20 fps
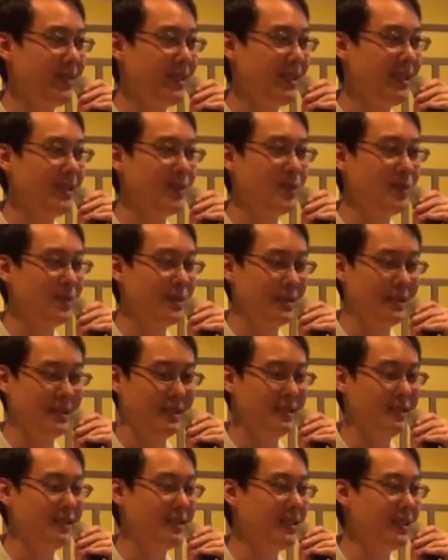He
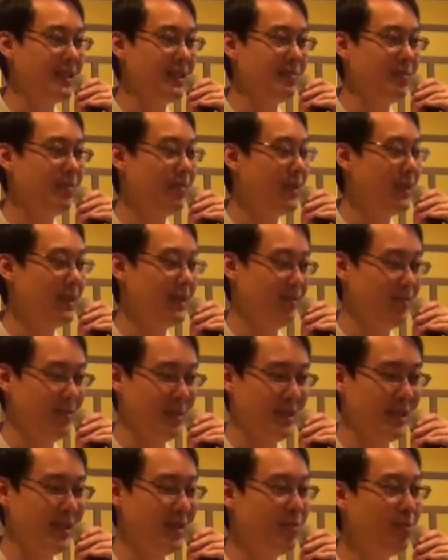wasn't a
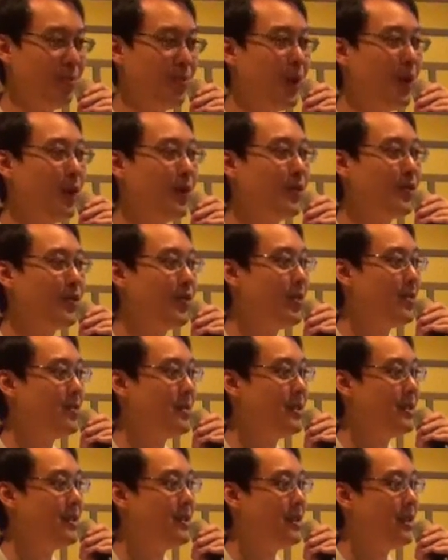person born
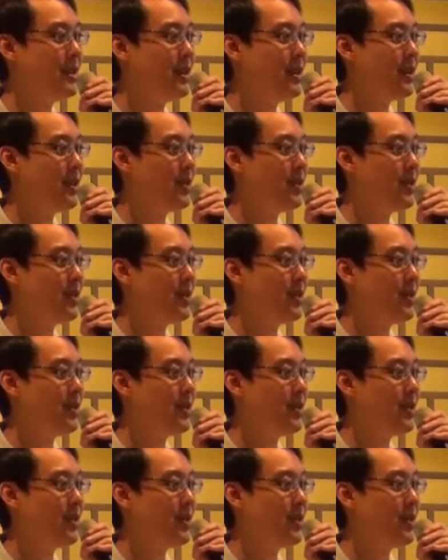from the